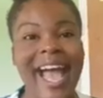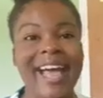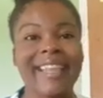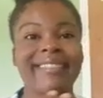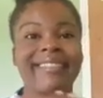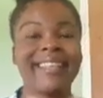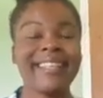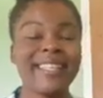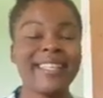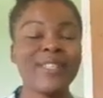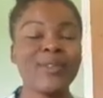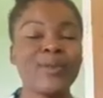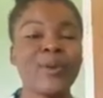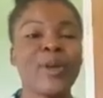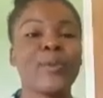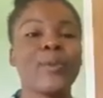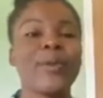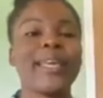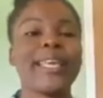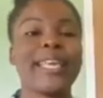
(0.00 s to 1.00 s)
and this is
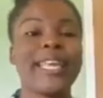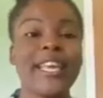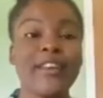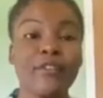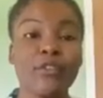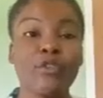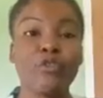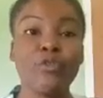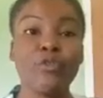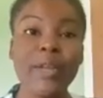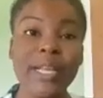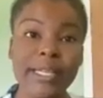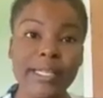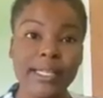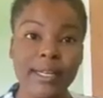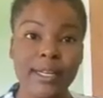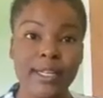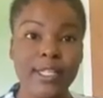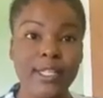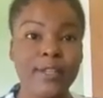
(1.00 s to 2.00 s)
where we give
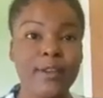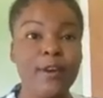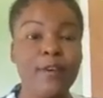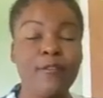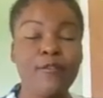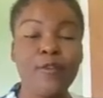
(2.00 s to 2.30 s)
reasons